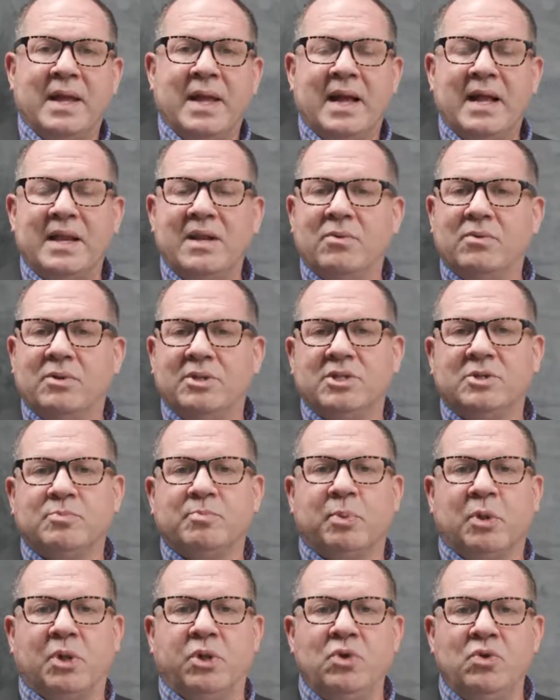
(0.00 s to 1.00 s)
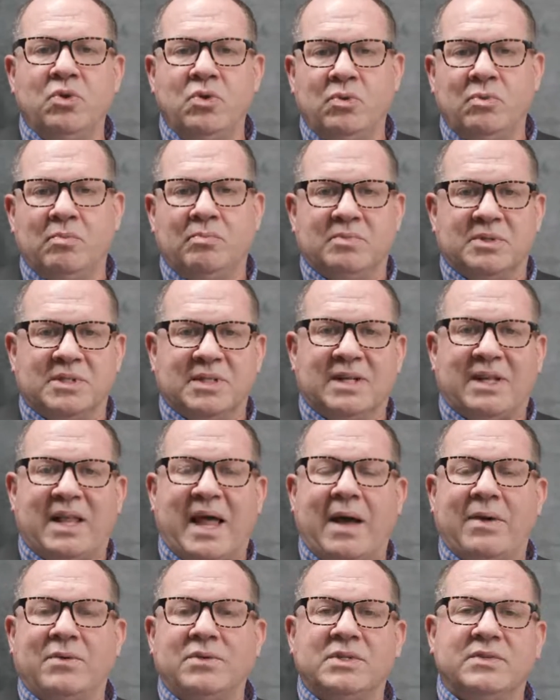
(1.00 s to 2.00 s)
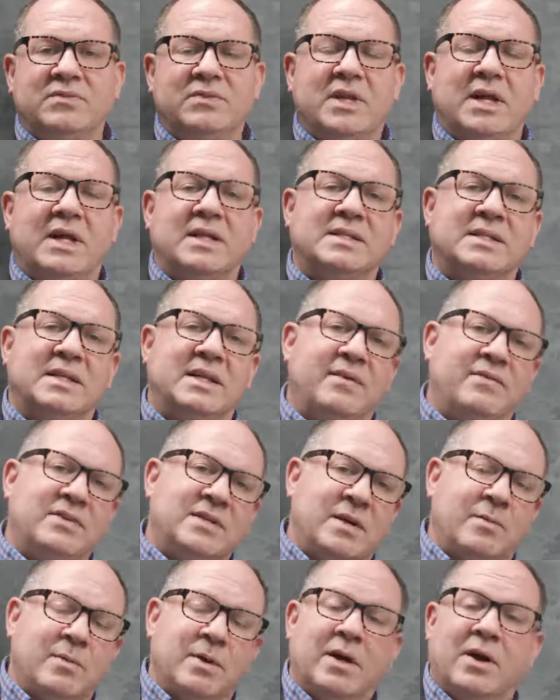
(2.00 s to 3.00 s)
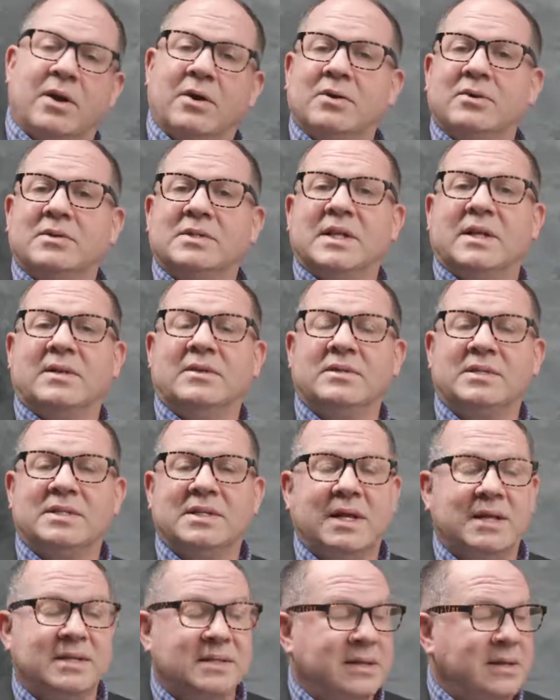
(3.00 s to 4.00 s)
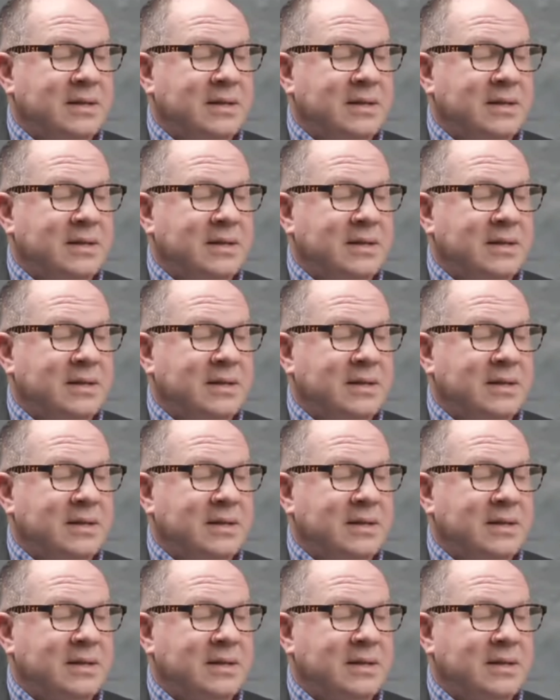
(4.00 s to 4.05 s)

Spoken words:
And there were just plumes, clouds of dust. And every time a car goes down, there's dust.